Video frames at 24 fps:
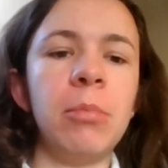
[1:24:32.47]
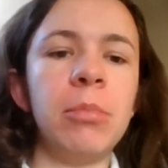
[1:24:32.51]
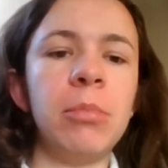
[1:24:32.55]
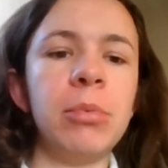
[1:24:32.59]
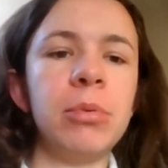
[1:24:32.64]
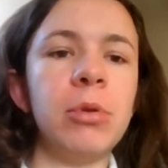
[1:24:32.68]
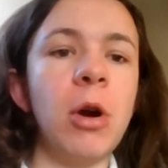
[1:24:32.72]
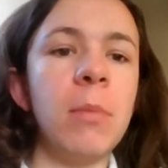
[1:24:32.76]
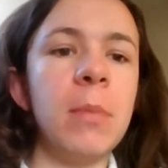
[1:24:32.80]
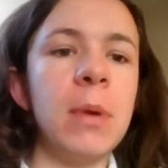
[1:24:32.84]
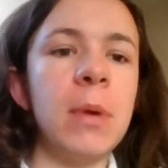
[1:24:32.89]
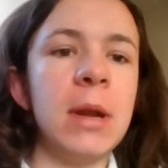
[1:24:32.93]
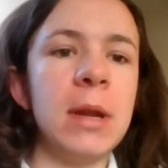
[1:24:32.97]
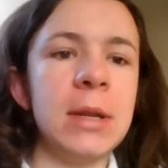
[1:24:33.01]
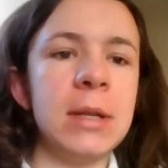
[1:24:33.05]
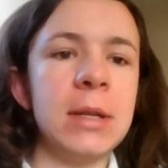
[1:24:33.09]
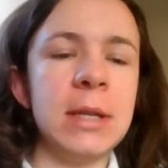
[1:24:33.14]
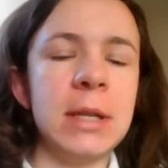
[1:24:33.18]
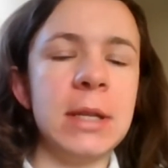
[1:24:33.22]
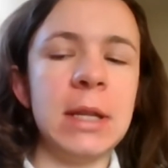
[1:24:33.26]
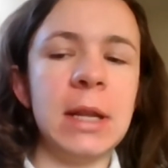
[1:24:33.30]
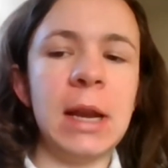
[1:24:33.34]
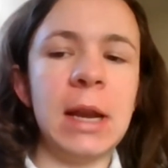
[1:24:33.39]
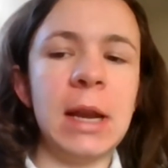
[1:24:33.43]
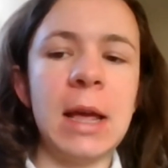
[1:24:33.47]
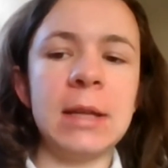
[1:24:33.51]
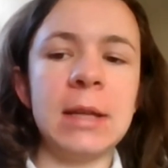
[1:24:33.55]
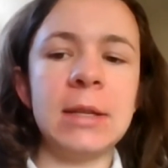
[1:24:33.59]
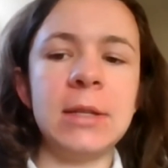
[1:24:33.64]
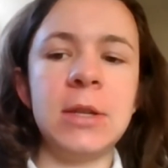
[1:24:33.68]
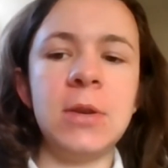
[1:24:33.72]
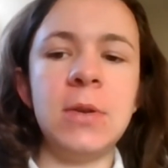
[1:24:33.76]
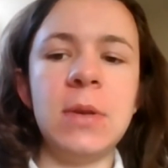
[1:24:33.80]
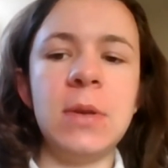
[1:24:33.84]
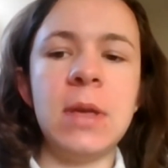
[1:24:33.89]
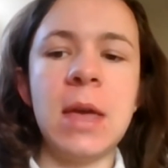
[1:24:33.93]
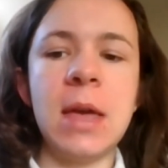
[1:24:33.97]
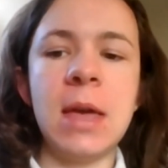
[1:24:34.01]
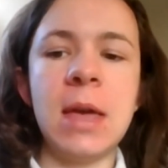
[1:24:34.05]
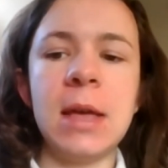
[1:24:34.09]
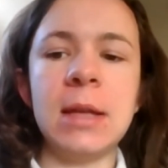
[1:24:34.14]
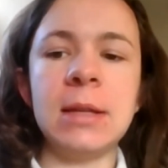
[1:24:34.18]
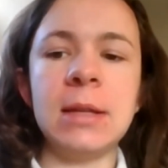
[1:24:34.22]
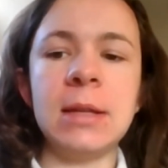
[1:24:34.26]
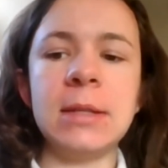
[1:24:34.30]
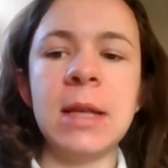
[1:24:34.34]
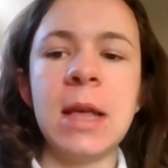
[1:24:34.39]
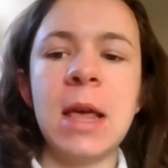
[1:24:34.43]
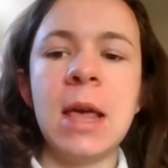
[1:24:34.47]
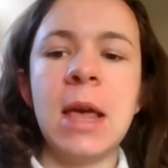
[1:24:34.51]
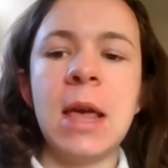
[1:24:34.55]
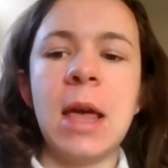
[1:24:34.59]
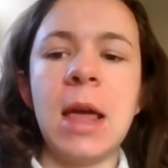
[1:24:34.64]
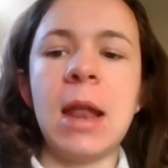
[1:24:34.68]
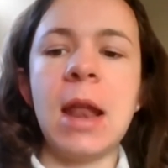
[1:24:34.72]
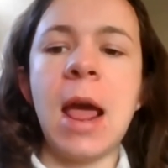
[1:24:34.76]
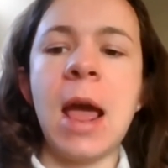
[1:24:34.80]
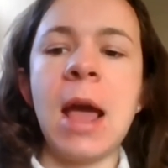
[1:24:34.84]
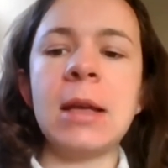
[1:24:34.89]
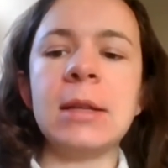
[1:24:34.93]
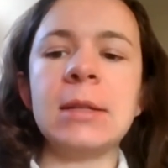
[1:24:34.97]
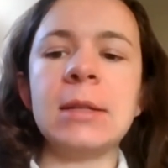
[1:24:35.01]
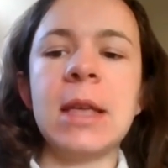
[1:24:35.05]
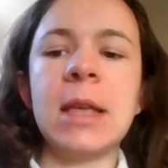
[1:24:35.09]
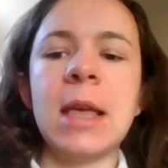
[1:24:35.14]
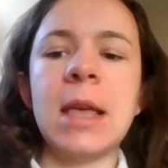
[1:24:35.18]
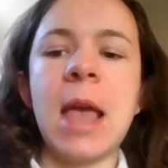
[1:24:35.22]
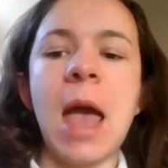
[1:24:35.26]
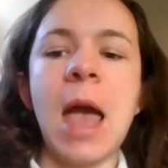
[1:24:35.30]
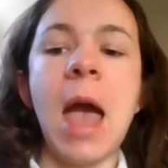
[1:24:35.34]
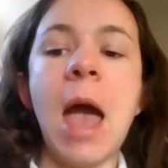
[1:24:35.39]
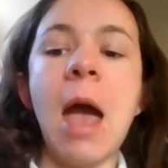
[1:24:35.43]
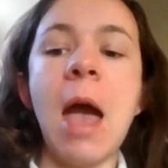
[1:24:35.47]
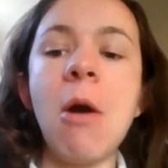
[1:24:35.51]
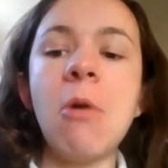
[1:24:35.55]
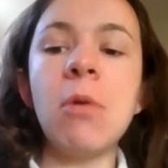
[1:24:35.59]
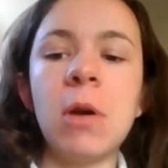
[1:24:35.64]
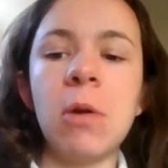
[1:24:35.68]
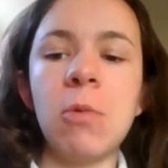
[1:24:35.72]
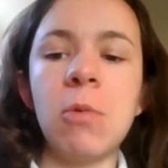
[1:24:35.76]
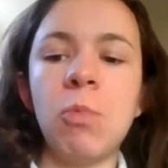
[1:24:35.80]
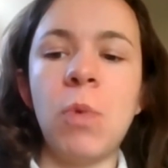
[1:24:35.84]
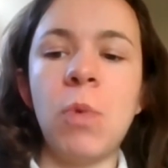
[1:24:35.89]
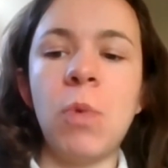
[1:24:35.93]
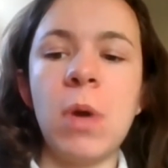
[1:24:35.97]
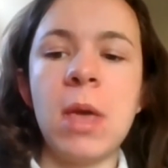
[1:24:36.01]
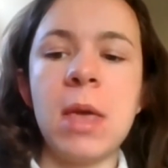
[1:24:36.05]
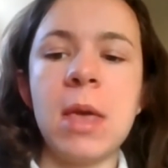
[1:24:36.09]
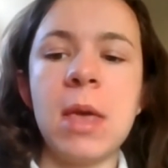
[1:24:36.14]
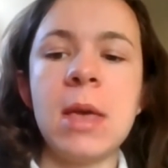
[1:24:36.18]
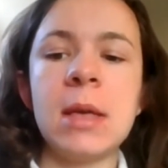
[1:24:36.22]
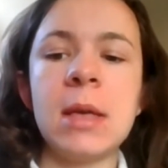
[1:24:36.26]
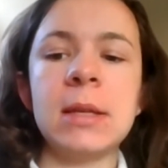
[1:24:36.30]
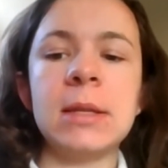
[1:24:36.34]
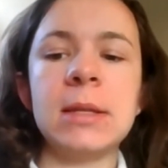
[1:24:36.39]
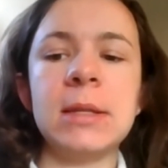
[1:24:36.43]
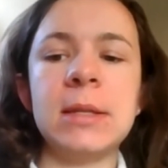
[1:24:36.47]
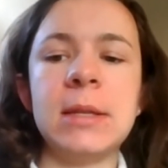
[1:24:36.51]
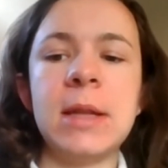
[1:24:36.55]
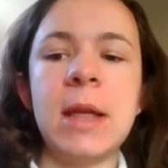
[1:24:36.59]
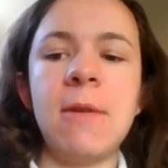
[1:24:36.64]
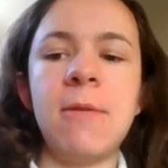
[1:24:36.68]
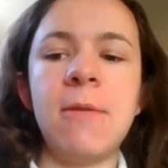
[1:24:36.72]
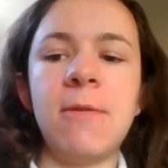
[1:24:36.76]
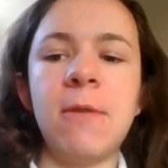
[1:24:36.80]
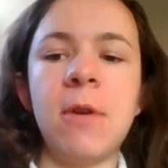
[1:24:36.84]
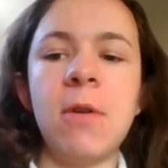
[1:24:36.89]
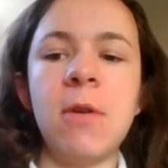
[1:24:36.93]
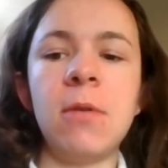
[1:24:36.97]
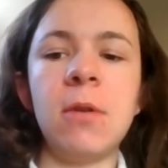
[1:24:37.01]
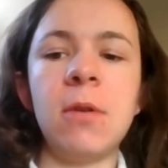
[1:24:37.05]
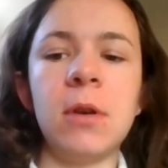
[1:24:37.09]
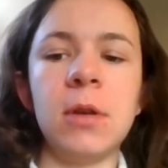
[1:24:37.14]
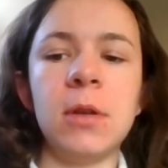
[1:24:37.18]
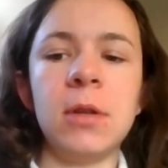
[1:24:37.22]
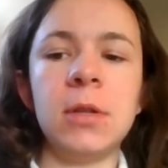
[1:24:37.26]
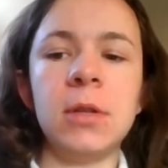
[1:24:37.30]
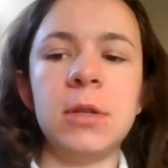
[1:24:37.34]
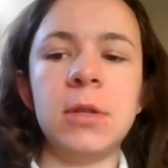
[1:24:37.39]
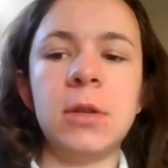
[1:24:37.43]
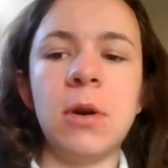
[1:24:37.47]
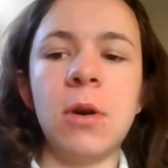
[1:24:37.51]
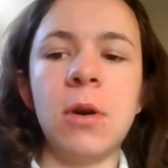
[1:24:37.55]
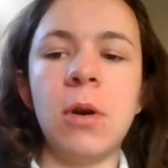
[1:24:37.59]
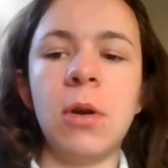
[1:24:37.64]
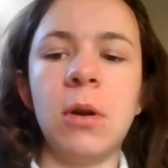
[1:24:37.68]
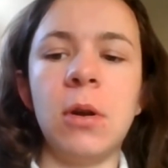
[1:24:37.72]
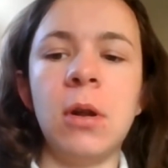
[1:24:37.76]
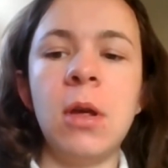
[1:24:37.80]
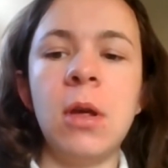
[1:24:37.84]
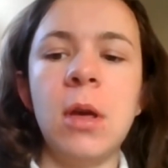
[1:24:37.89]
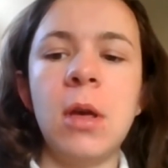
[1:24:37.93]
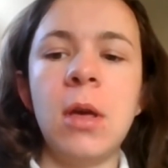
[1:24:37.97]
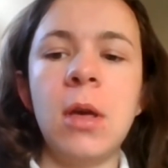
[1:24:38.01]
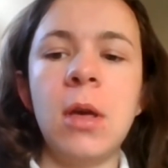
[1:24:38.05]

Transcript: prominent in the last 2 years, and asking how can we stay focused on